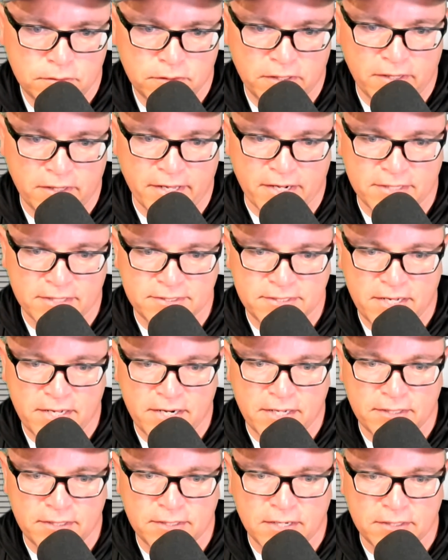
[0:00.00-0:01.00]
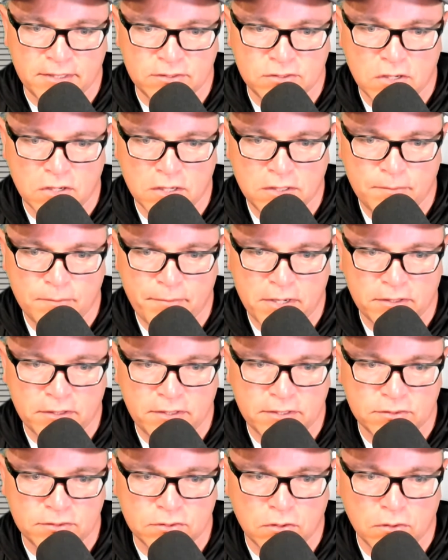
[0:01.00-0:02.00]
And like I said, I talked
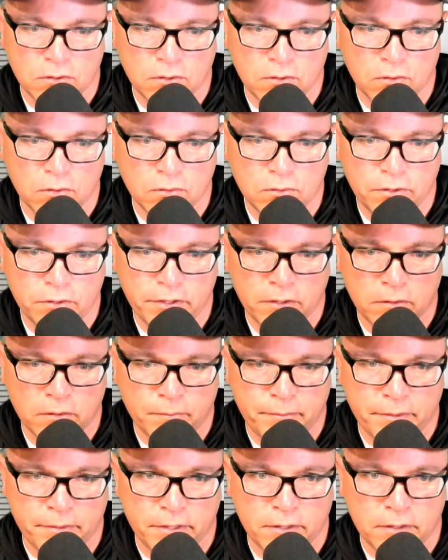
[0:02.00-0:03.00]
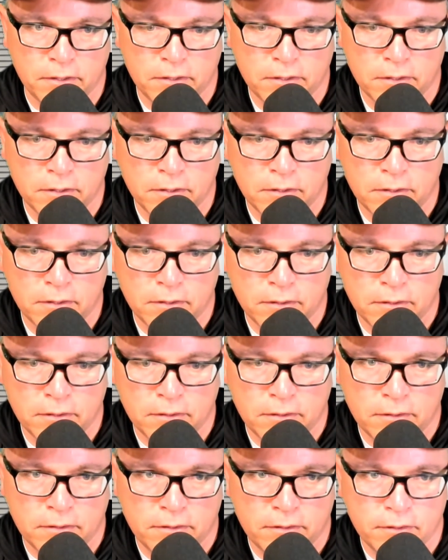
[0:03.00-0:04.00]
about this earlier, but
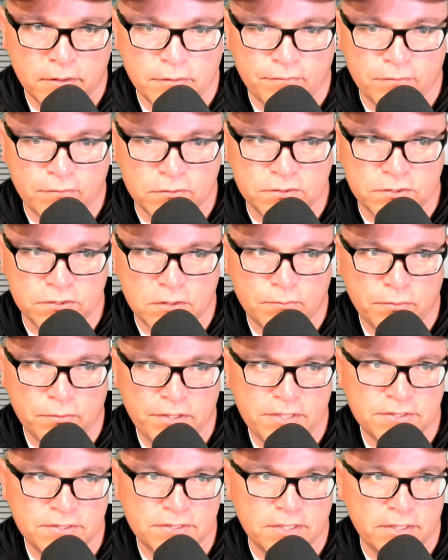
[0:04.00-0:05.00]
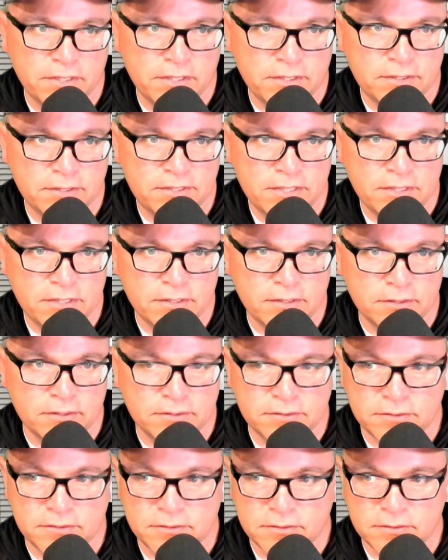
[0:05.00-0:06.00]
for some reason it didn't
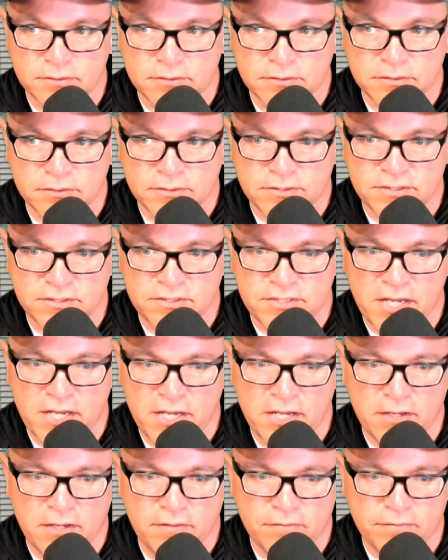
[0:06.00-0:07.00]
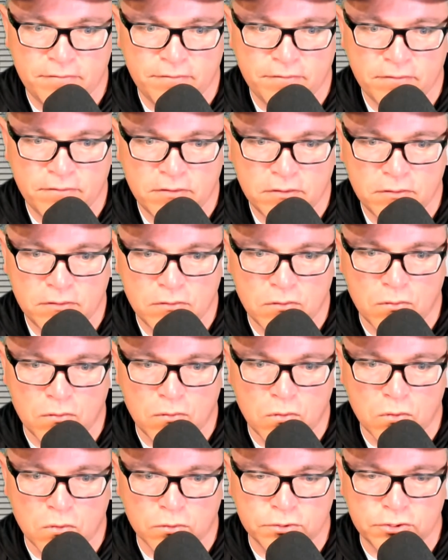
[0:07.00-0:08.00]
save
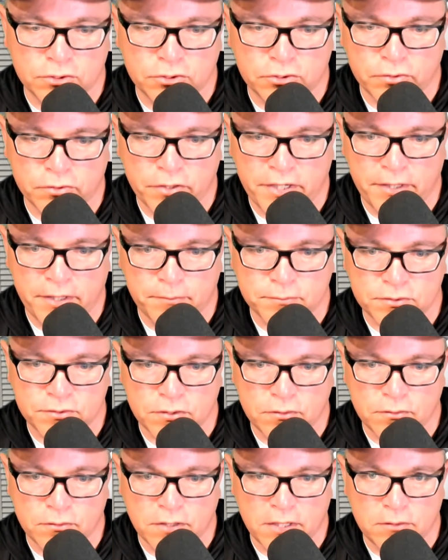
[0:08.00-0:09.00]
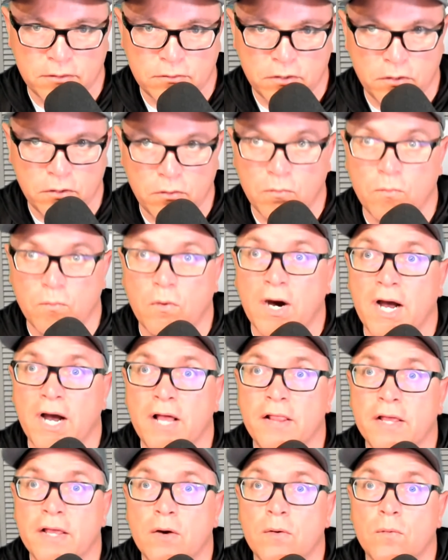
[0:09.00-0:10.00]
or stream. So I don't know
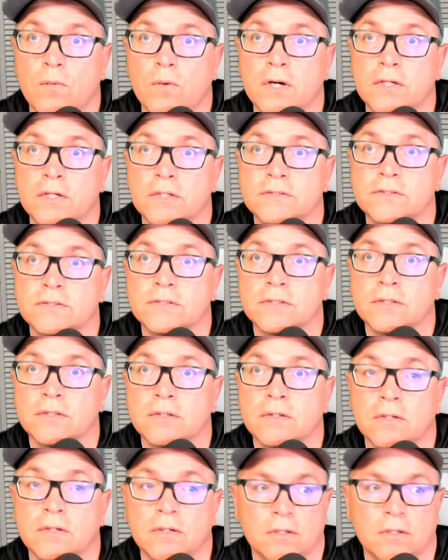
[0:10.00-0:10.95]
why that was.